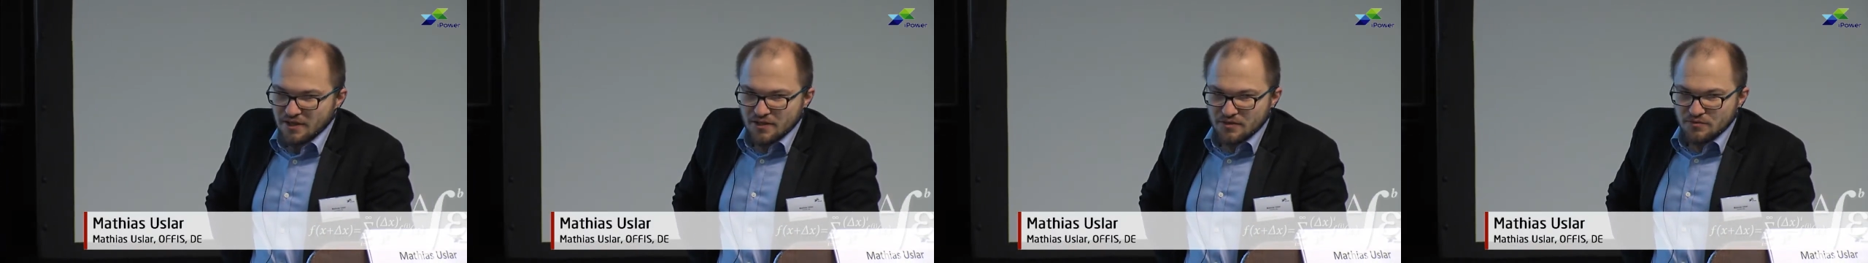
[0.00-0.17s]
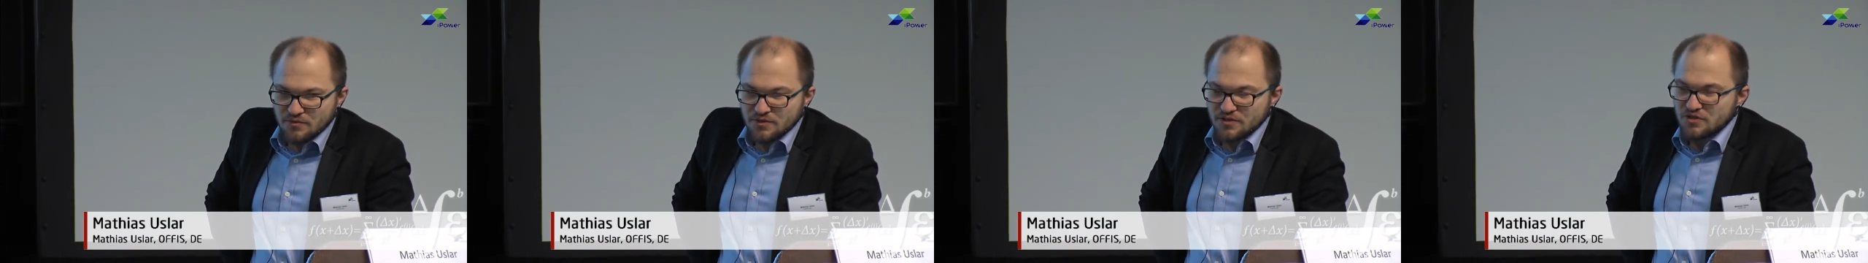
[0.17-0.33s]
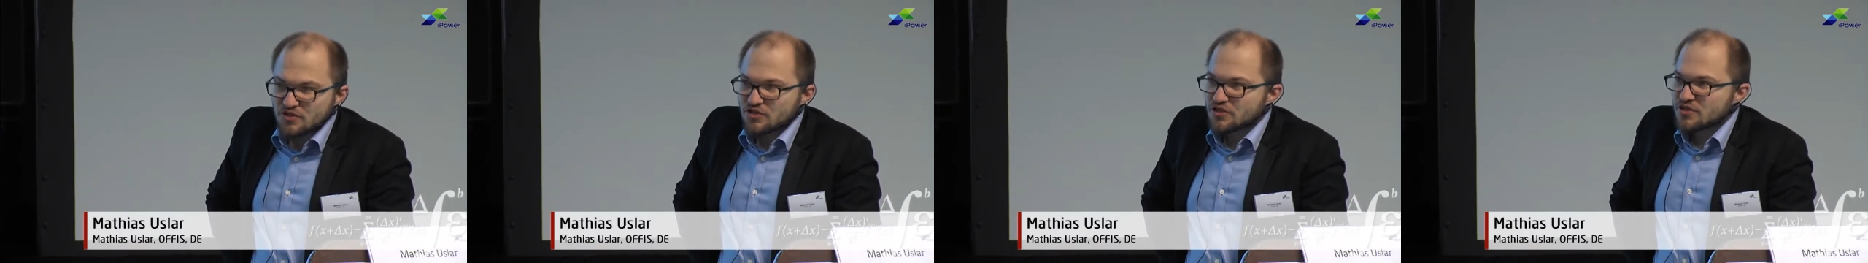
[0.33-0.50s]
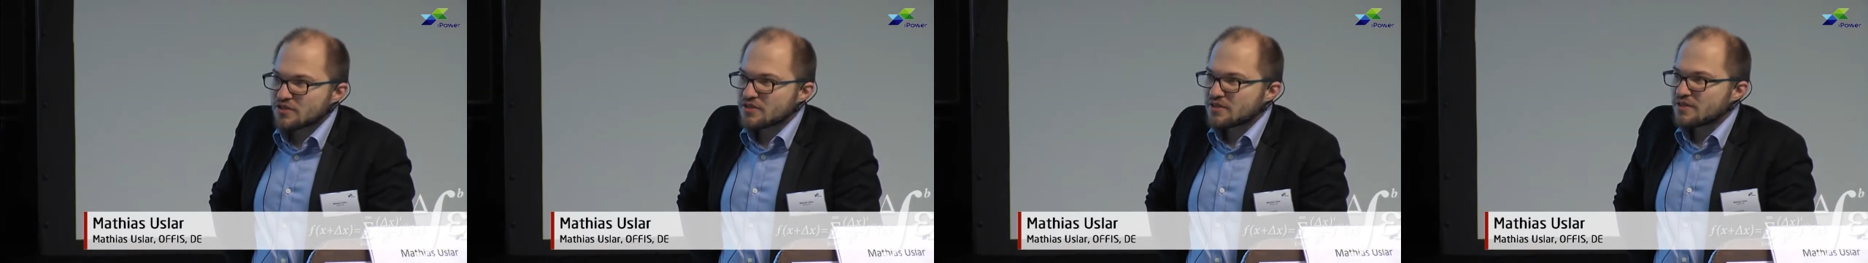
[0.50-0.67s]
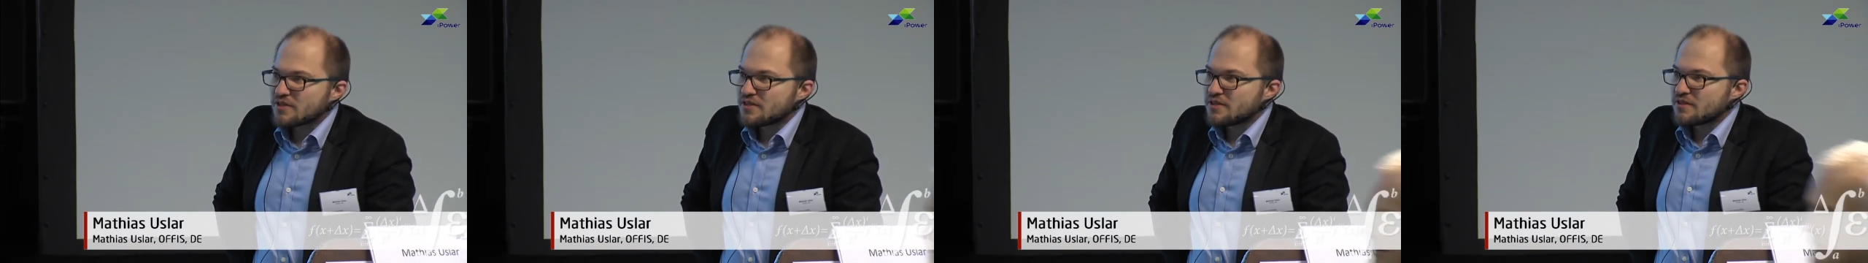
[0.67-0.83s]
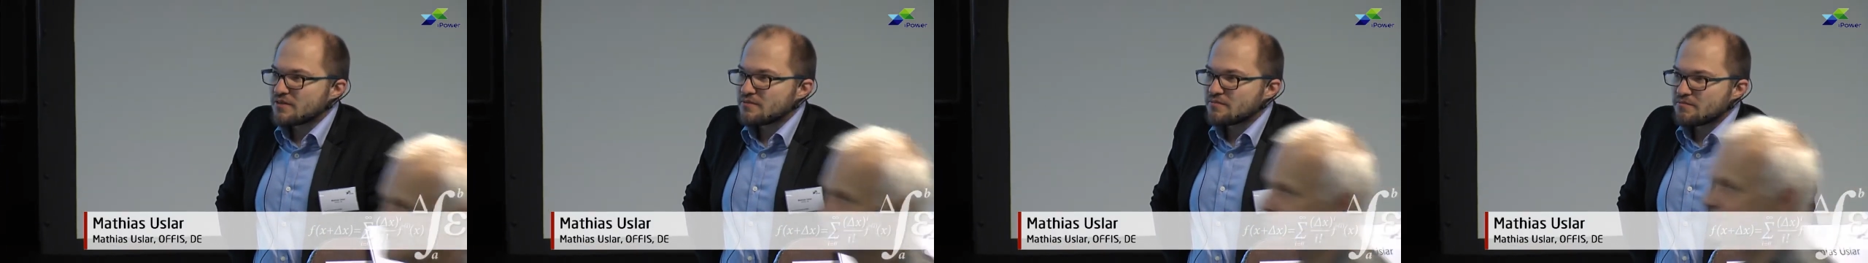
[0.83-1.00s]
which
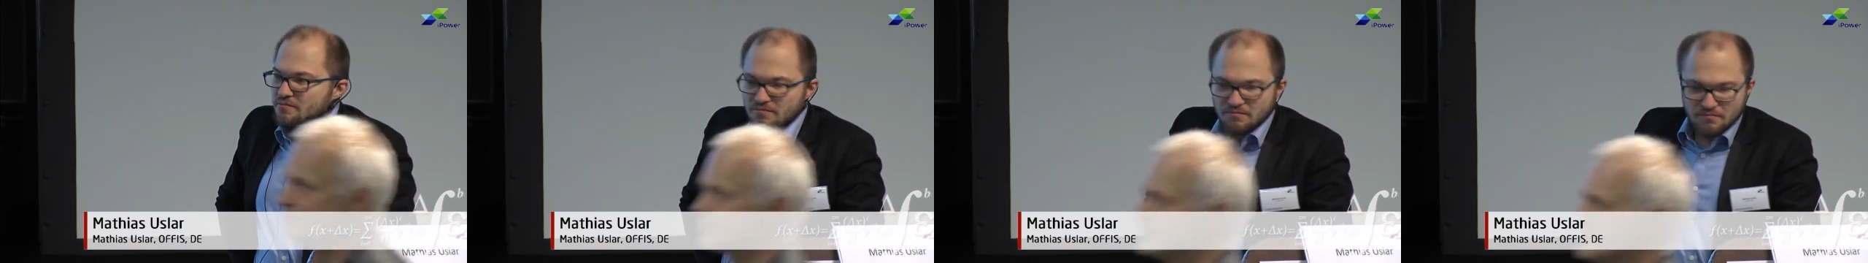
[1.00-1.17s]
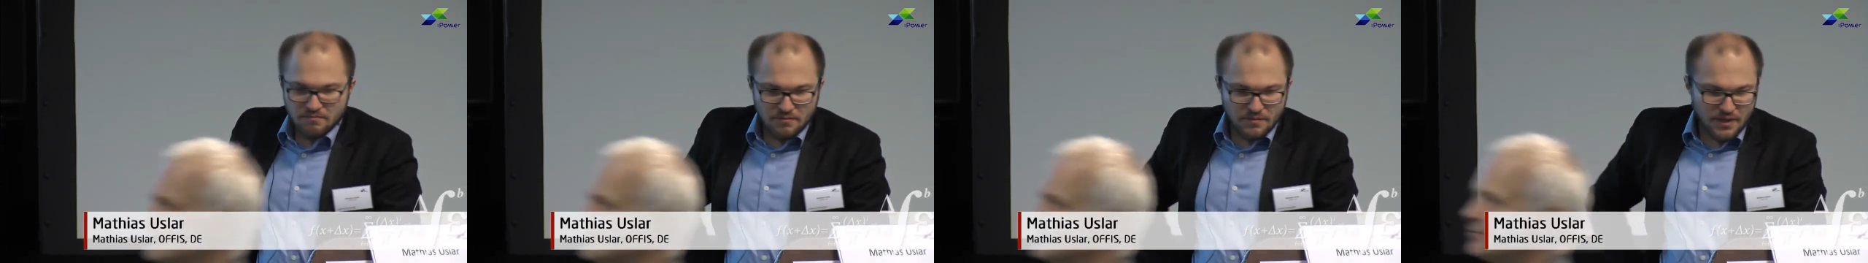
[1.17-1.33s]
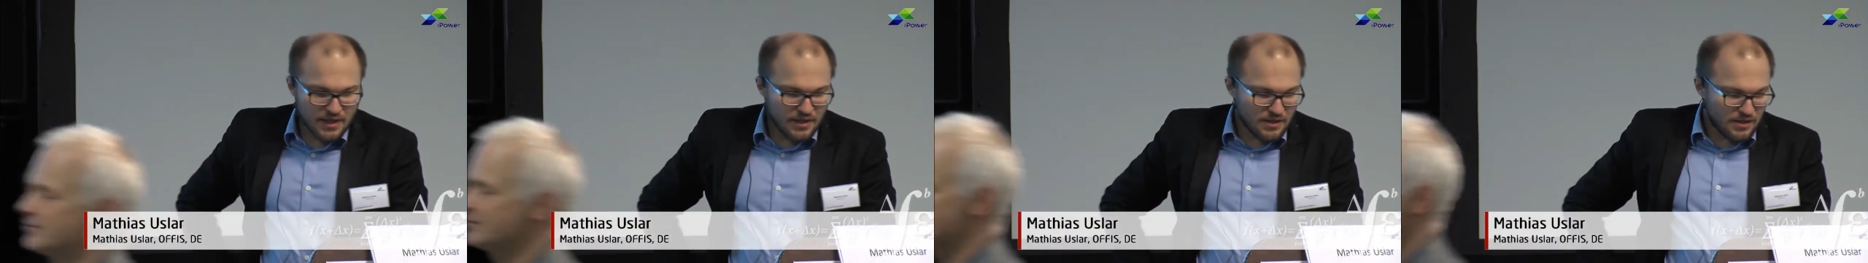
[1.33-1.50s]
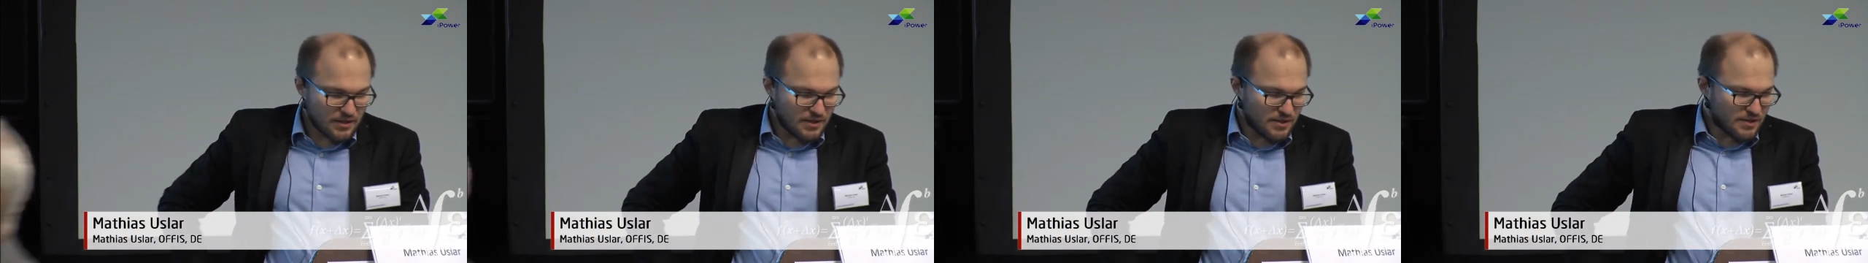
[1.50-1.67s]
mainly